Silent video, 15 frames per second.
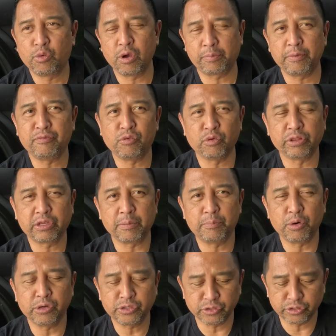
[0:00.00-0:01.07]
quick before the
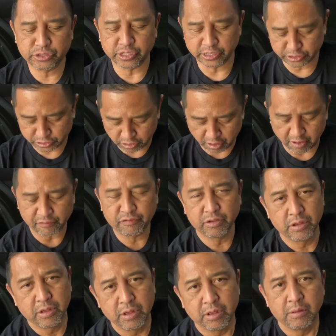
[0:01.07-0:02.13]
compressor shuts off.
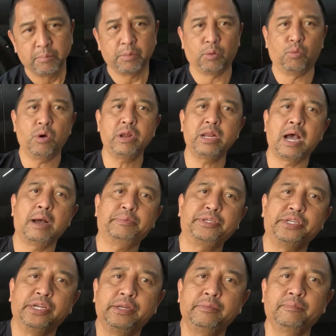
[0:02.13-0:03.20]
But one
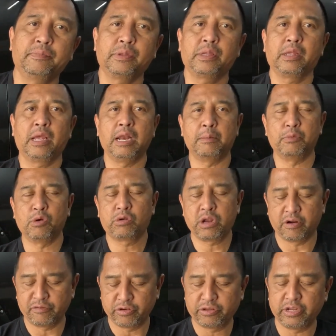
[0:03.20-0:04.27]
option, and I'm gonna
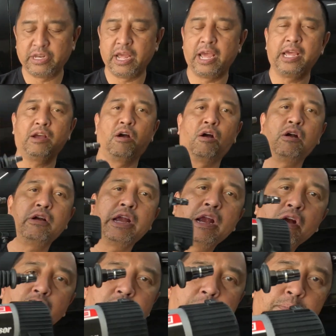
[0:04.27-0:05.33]
cover today, are
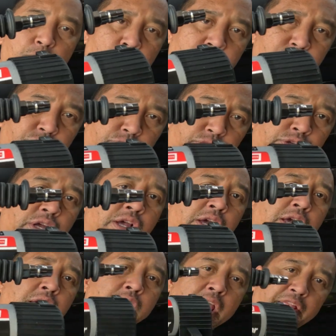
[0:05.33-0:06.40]
air compressors.
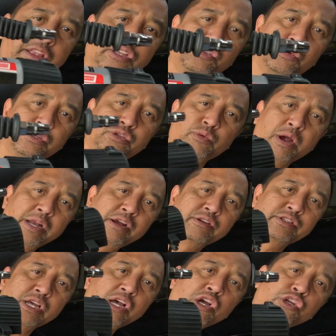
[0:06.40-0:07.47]
And this one's right here
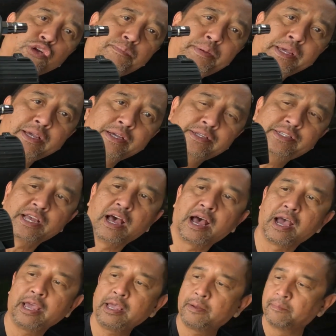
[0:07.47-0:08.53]
is a 100
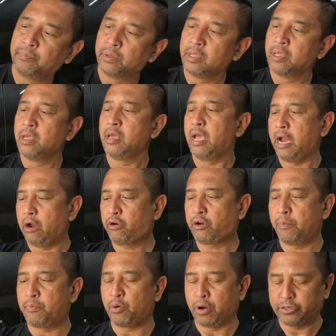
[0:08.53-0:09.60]
PSI air
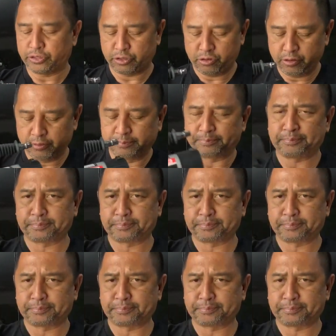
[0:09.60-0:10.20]
compressor